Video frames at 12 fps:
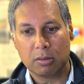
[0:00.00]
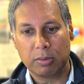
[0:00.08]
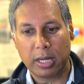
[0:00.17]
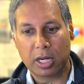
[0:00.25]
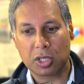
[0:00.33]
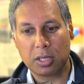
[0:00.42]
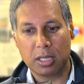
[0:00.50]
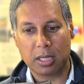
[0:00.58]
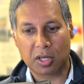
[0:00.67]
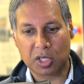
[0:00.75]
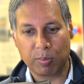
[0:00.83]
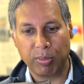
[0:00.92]
we actually need
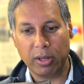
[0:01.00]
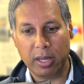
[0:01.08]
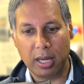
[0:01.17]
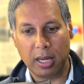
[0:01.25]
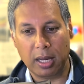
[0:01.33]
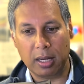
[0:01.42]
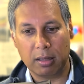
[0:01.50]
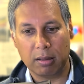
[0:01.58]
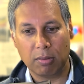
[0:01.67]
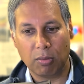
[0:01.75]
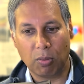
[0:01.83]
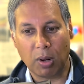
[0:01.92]
to
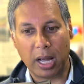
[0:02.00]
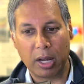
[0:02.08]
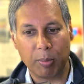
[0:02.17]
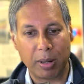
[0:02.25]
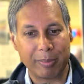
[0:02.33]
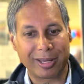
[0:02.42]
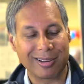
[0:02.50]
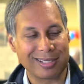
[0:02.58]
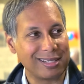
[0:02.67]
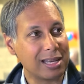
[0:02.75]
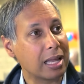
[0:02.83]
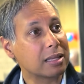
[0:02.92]
explain why Obamacare
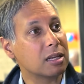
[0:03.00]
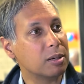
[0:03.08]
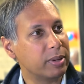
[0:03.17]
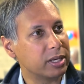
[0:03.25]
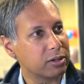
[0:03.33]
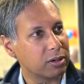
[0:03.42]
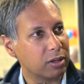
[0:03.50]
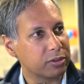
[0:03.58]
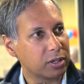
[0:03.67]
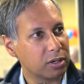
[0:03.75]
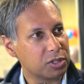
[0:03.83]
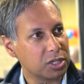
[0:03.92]
is not going to make your
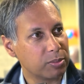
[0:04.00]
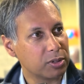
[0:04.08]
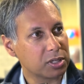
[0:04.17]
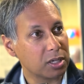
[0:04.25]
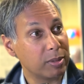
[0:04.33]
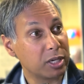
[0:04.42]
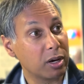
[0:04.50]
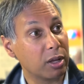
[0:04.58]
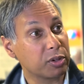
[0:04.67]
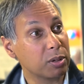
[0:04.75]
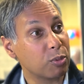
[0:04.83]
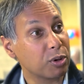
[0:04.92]
health care cheaper. It's going to make your
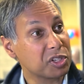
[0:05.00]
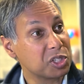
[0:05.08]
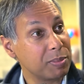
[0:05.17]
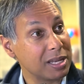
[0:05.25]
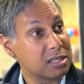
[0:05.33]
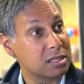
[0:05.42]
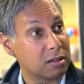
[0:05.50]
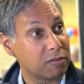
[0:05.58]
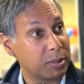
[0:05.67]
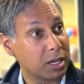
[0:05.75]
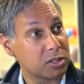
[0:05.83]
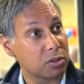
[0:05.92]
health care more
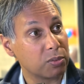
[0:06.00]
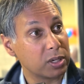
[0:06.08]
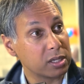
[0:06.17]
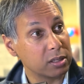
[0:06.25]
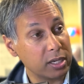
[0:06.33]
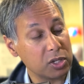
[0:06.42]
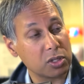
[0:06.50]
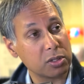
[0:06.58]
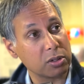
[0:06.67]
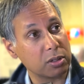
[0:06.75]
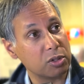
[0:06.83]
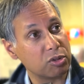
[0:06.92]
expensive because the
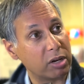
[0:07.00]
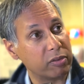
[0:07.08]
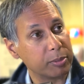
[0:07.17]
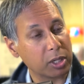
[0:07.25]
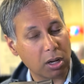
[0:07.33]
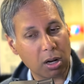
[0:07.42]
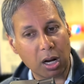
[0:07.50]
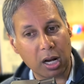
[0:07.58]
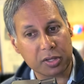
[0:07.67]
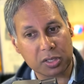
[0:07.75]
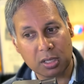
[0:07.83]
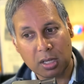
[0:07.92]
regulations are going to drive up the
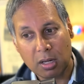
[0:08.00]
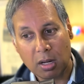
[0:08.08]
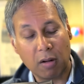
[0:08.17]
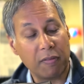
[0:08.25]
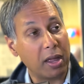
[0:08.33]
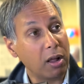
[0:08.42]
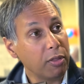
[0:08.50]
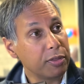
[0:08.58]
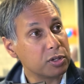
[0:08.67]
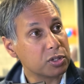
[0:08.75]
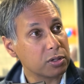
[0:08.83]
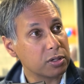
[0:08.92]
cost of the health
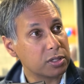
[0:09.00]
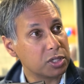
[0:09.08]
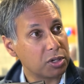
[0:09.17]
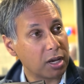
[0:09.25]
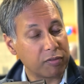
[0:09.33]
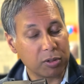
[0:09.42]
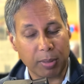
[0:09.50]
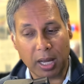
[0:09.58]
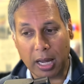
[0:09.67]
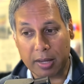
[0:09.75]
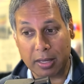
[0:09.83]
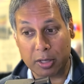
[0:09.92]
insurance that you have to
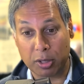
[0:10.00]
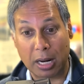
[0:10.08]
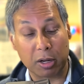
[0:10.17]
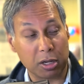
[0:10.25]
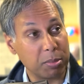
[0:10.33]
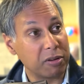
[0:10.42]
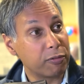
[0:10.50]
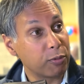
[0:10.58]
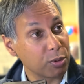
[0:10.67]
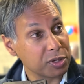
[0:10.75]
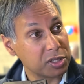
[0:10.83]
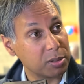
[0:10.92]
buy, that you're now going to be
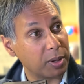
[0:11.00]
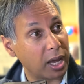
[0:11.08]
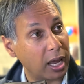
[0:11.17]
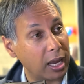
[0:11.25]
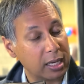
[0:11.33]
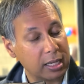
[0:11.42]
forced to buy.